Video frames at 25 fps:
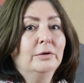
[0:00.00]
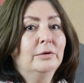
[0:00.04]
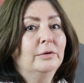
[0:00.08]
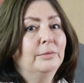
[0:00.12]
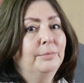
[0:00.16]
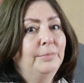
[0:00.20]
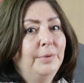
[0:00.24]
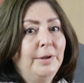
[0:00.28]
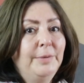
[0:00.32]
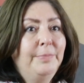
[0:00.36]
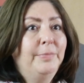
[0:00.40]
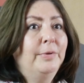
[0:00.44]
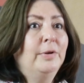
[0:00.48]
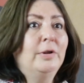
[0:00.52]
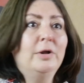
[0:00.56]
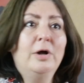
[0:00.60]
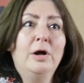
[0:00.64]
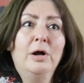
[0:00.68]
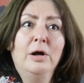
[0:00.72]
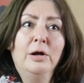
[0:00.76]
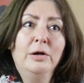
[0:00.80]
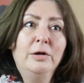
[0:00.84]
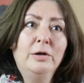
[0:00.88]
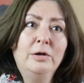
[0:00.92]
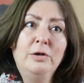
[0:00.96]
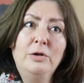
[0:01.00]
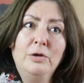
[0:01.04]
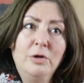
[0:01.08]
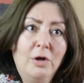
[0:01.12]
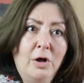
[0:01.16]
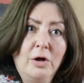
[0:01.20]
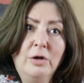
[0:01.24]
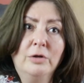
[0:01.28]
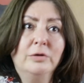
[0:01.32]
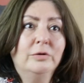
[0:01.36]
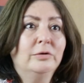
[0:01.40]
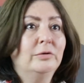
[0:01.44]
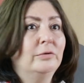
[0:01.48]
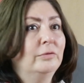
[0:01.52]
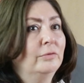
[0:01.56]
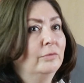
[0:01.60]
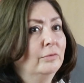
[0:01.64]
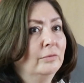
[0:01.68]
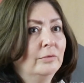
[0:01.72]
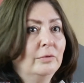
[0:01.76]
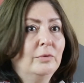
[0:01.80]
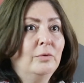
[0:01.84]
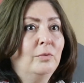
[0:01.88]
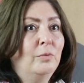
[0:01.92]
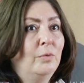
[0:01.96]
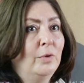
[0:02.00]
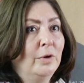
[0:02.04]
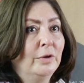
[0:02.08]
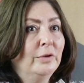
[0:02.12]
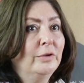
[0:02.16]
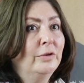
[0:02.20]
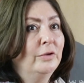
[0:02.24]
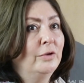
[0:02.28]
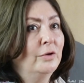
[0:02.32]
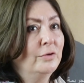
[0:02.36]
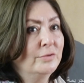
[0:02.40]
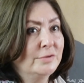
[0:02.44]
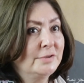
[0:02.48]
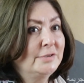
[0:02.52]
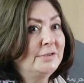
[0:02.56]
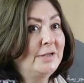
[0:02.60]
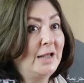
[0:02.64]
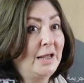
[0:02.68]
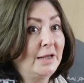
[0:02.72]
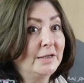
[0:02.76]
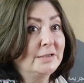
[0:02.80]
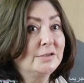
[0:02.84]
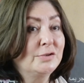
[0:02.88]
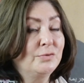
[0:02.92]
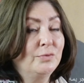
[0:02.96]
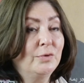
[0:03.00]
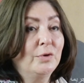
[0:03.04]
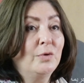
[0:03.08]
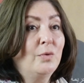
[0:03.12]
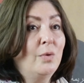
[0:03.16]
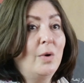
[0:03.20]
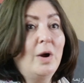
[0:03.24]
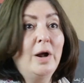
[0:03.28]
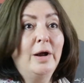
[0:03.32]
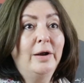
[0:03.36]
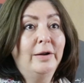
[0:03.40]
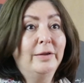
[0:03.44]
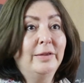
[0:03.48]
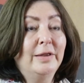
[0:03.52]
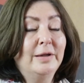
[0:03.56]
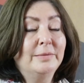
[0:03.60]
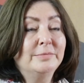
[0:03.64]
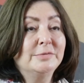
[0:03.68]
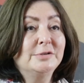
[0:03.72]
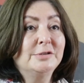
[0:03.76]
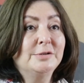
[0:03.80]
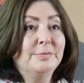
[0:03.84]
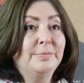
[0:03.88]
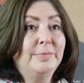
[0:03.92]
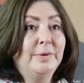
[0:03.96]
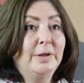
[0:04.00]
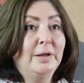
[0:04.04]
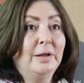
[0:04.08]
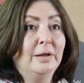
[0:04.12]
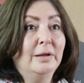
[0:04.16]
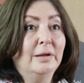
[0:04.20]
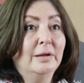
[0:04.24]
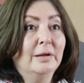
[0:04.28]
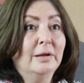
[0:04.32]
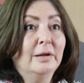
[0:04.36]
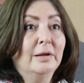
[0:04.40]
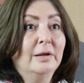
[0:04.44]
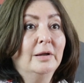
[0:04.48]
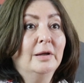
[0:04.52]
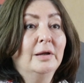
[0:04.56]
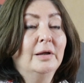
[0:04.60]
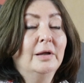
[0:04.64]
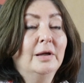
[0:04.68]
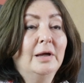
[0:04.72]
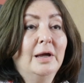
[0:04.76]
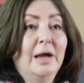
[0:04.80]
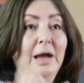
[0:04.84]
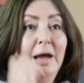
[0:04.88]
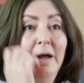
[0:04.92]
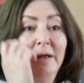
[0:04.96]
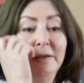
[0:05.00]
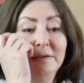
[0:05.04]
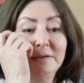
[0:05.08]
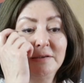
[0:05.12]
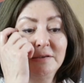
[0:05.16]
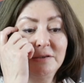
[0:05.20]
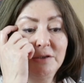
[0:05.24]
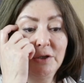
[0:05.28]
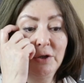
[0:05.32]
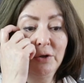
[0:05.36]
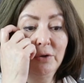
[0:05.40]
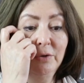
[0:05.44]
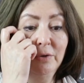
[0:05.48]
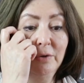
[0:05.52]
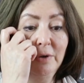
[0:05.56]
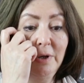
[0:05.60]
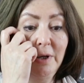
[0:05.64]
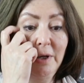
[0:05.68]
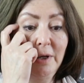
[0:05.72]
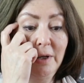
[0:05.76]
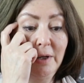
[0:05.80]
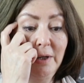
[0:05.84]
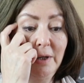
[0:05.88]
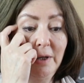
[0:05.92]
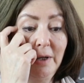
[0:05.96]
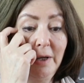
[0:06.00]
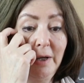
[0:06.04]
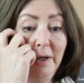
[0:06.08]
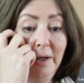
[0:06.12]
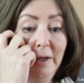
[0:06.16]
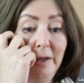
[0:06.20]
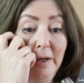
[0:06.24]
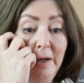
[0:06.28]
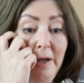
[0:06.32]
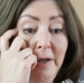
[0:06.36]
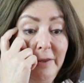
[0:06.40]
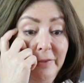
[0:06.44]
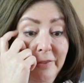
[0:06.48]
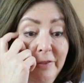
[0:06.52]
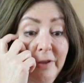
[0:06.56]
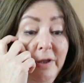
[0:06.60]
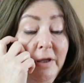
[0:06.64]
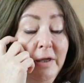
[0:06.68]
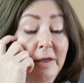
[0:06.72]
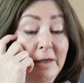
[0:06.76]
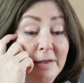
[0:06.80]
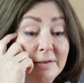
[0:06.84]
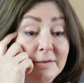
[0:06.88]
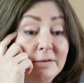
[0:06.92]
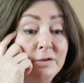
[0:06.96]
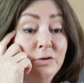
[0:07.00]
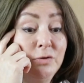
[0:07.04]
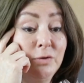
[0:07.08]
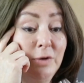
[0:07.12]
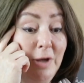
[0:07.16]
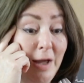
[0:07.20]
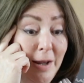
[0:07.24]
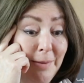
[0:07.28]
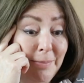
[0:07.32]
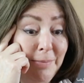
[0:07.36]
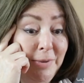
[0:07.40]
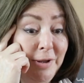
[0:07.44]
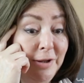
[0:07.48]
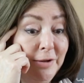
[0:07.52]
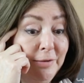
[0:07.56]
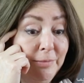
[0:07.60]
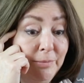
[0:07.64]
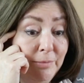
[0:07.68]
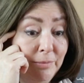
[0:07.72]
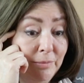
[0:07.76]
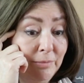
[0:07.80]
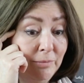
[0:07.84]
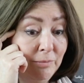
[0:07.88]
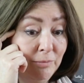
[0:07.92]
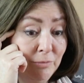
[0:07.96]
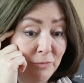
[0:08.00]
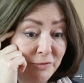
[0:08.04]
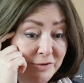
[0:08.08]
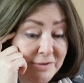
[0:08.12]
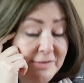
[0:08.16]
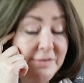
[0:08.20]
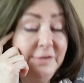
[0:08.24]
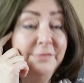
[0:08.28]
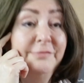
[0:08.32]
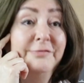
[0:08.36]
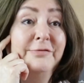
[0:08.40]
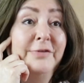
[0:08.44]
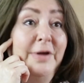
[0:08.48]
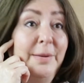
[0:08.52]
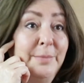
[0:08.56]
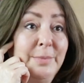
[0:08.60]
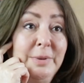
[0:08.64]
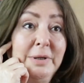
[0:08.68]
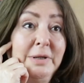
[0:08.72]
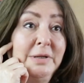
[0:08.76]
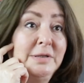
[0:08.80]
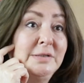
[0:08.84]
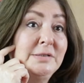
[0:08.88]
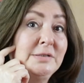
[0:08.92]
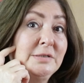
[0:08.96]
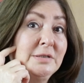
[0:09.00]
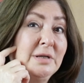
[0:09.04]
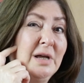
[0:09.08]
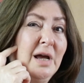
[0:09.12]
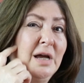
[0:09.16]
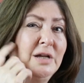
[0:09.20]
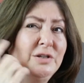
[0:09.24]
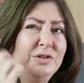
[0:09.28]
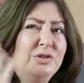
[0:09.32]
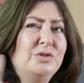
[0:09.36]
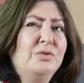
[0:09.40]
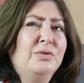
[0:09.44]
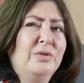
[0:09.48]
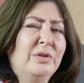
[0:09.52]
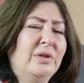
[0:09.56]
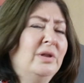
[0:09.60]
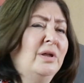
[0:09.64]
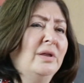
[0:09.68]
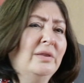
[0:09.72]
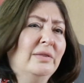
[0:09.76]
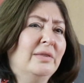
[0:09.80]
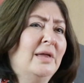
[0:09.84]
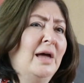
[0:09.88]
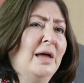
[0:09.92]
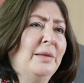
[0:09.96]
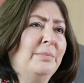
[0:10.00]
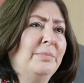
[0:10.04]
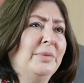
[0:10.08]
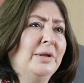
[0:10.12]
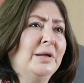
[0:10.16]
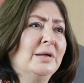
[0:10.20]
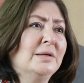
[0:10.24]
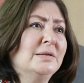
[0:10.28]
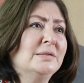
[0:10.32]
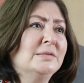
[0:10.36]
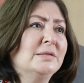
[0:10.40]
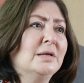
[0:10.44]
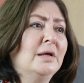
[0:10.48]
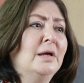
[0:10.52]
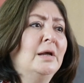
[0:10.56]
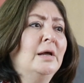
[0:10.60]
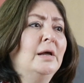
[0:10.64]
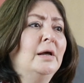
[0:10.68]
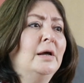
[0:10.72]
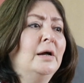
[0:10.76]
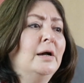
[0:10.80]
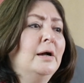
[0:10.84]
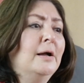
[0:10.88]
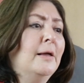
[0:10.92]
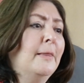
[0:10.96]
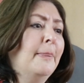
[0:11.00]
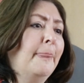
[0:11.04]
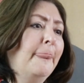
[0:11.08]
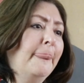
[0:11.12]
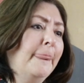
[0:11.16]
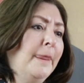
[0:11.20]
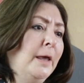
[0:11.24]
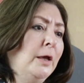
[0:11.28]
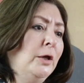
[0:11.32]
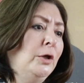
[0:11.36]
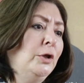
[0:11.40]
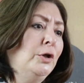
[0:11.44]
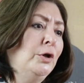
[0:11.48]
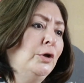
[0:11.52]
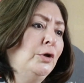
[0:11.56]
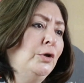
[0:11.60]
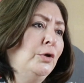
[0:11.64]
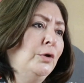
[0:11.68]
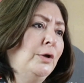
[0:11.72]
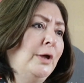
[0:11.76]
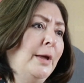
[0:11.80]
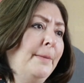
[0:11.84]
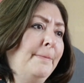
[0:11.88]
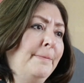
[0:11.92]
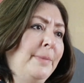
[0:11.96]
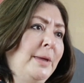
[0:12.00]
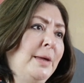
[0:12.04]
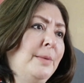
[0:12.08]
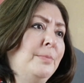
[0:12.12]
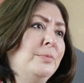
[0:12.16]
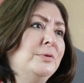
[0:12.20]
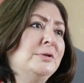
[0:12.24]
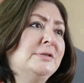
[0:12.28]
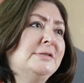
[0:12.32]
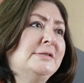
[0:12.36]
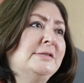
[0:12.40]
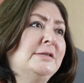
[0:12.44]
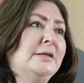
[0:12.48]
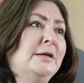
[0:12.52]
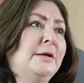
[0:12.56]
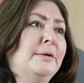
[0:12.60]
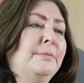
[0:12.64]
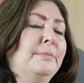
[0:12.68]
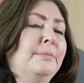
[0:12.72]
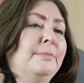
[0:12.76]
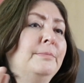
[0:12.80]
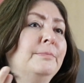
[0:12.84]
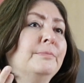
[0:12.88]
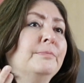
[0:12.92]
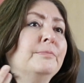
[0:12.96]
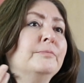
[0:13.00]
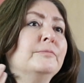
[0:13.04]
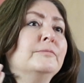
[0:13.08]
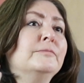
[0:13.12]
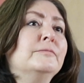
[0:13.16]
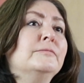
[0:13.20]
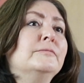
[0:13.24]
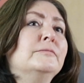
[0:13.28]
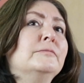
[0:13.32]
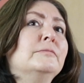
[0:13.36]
you know, people are not what those texts require them to be. And so I, I think, yes, you can be a Muslim feminist. I do think that because, you know, you can be a Muslim